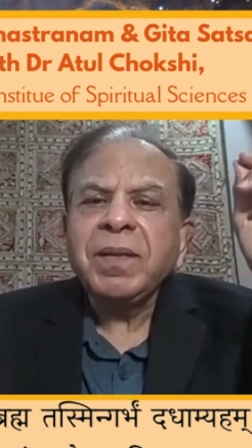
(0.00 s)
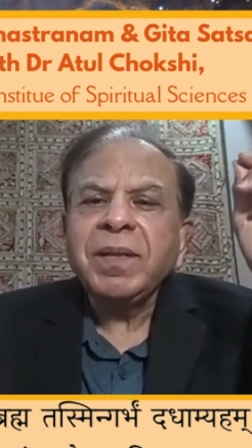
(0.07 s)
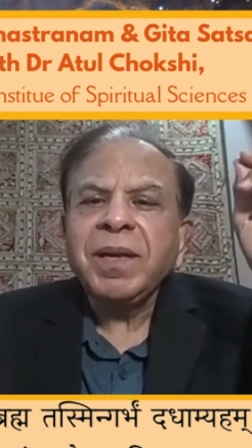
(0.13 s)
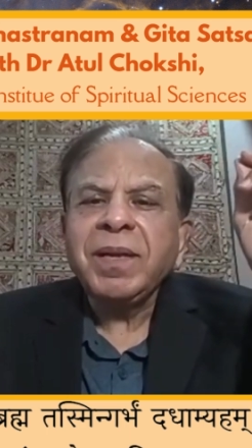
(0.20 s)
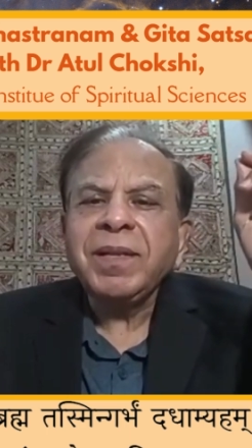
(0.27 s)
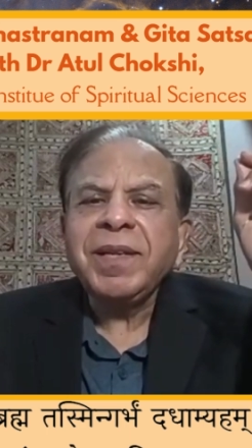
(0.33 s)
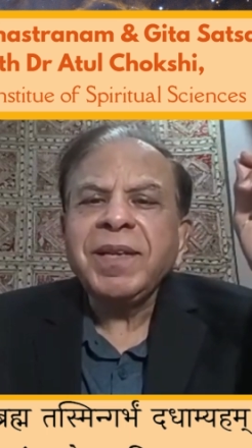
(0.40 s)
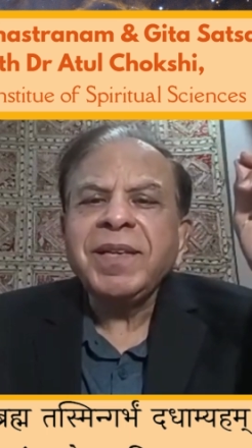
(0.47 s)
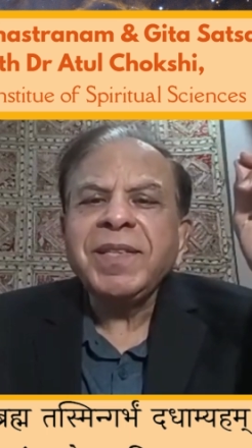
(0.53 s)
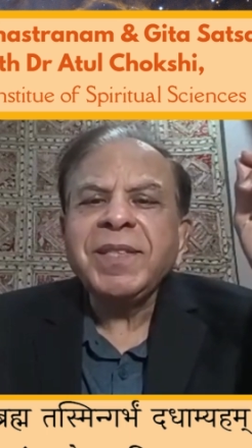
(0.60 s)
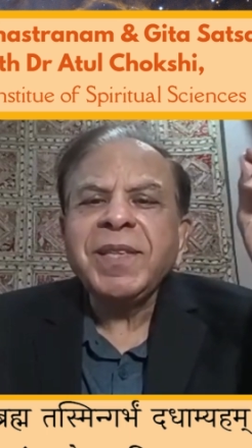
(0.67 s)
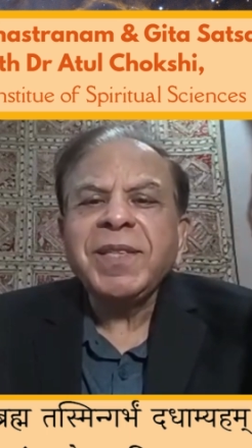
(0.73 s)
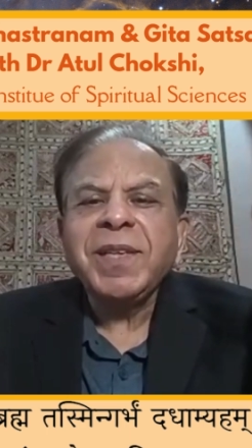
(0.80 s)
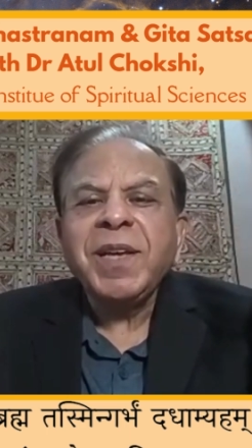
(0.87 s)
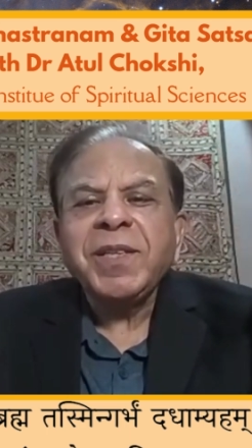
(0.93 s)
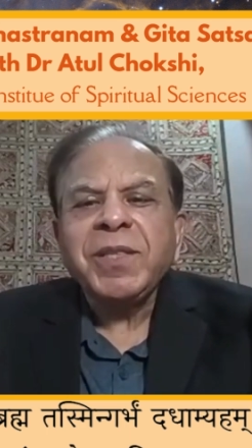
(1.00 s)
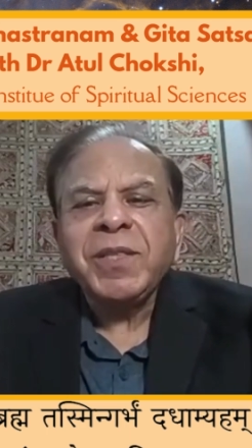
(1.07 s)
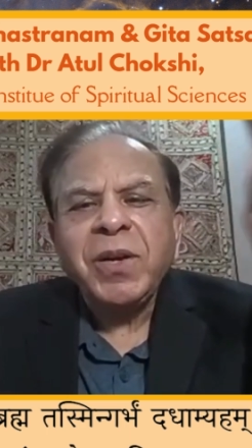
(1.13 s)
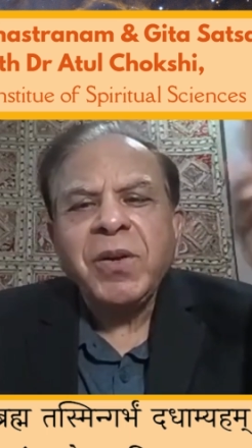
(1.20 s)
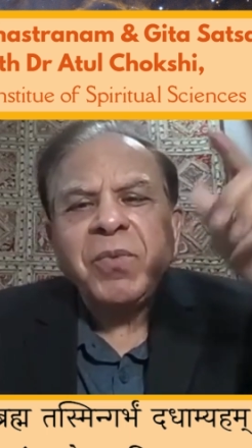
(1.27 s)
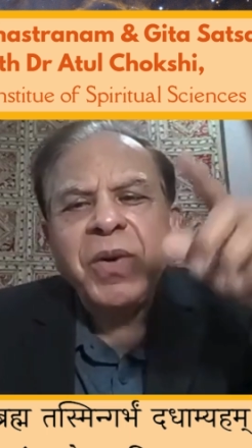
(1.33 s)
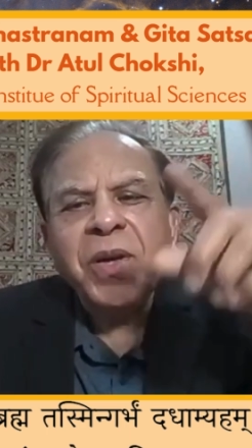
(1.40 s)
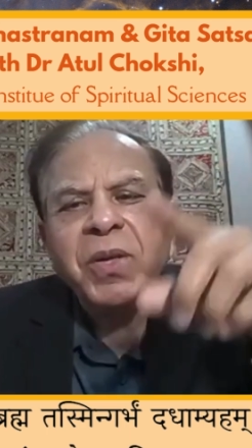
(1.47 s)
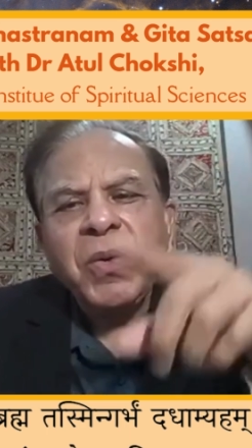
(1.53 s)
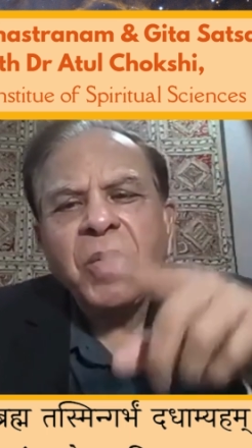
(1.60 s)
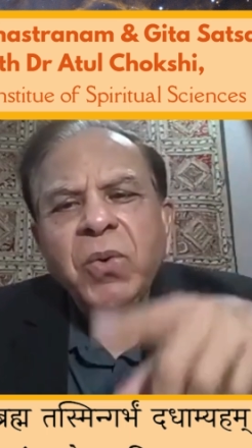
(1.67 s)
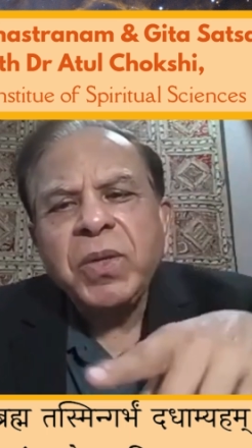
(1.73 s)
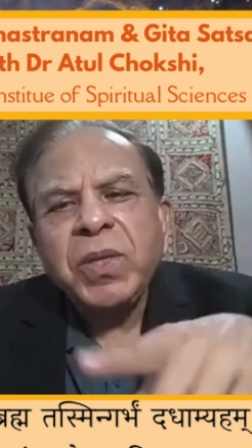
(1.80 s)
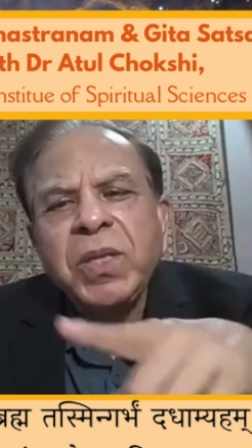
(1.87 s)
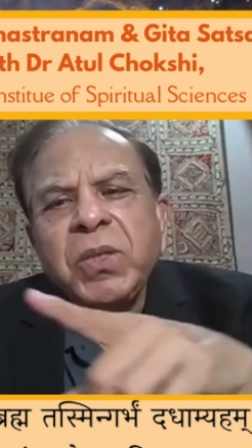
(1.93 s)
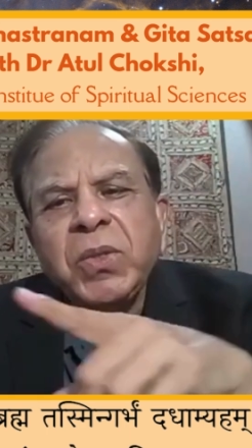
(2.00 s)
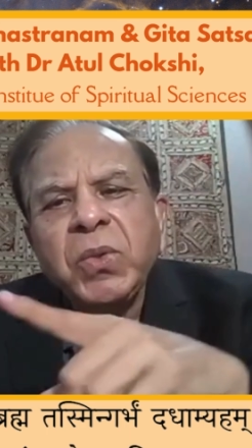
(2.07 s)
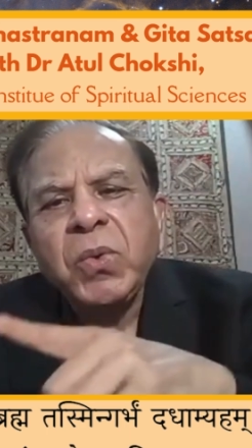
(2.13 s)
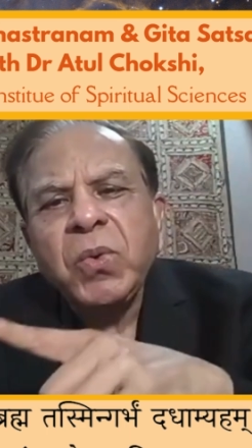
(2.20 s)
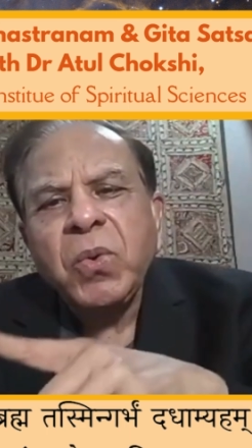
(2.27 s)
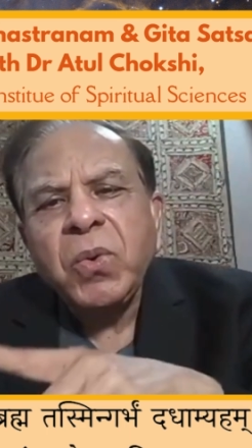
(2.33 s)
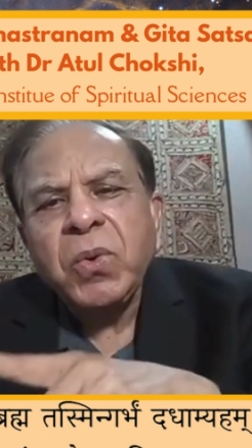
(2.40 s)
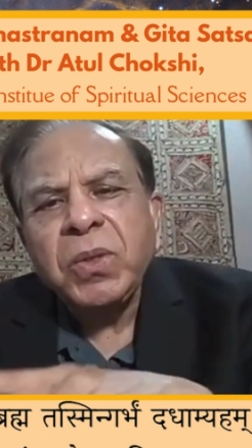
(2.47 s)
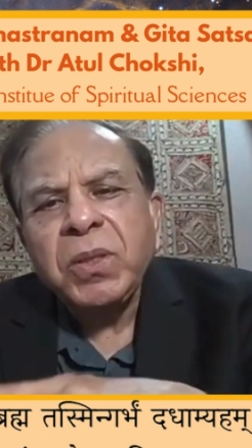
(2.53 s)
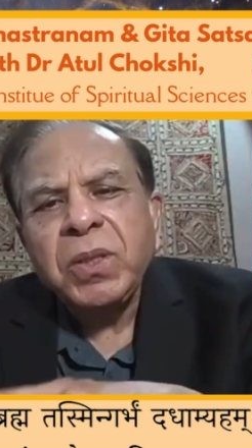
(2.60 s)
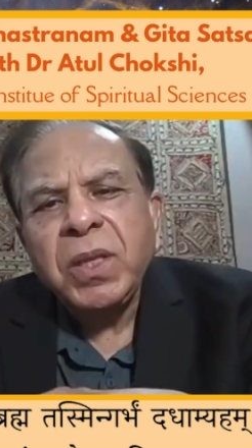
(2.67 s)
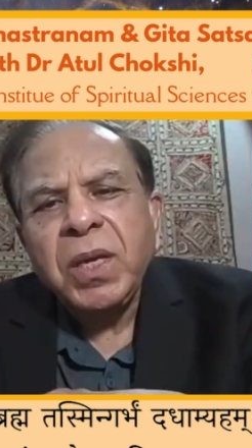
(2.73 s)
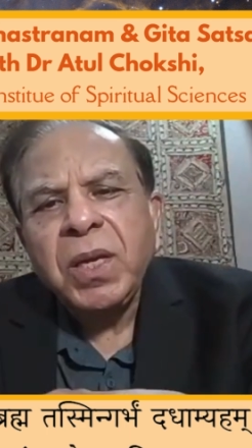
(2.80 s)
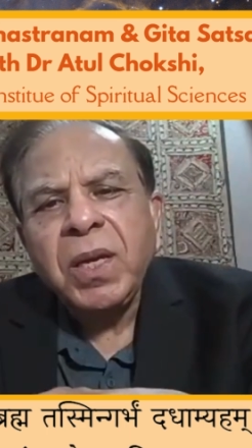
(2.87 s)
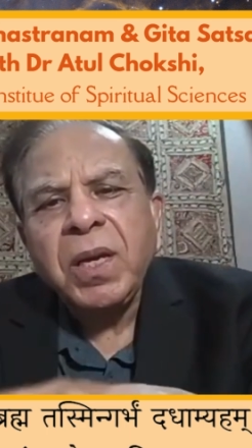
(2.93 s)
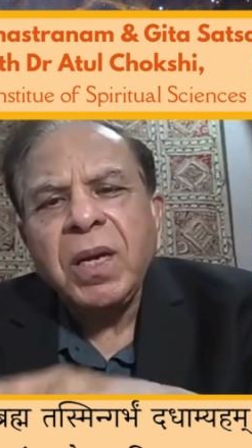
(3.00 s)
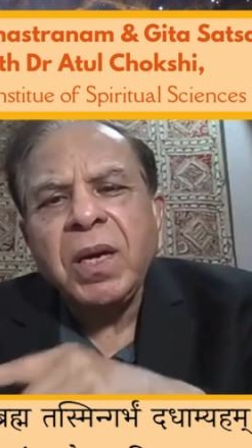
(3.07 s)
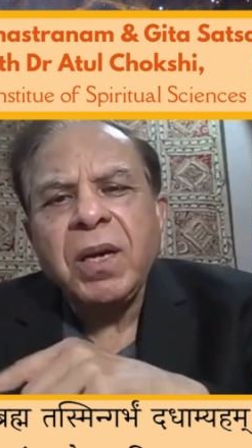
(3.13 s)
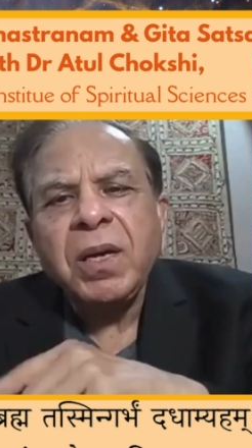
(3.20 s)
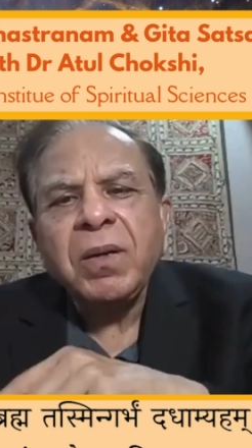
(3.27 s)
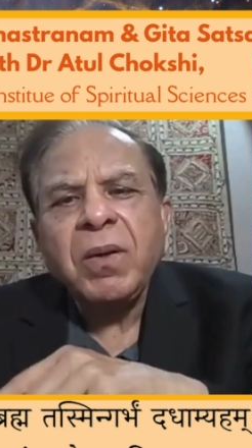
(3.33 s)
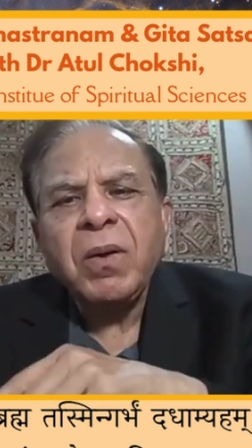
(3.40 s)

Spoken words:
And then He says, sarvayoni sukunteya.